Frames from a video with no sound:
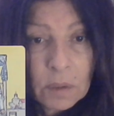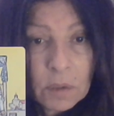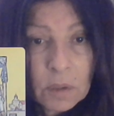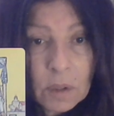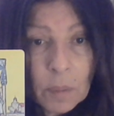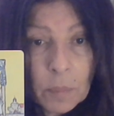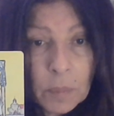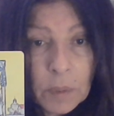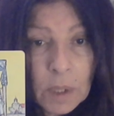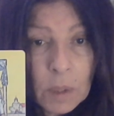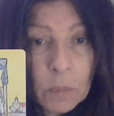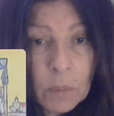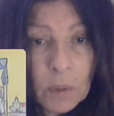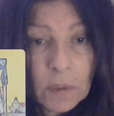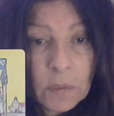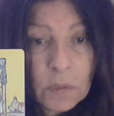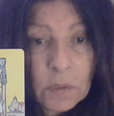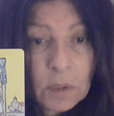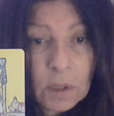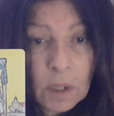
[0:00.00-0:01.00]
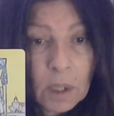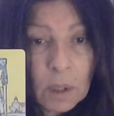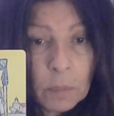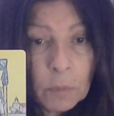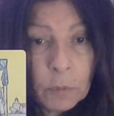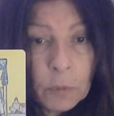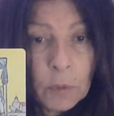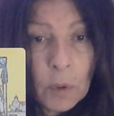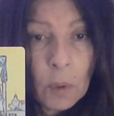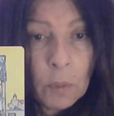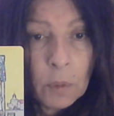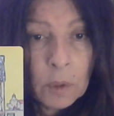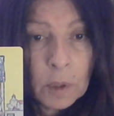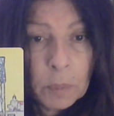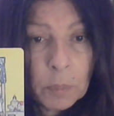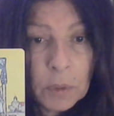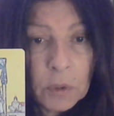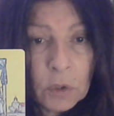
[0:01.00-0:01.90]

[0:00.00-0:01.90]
somebody wants to come forward,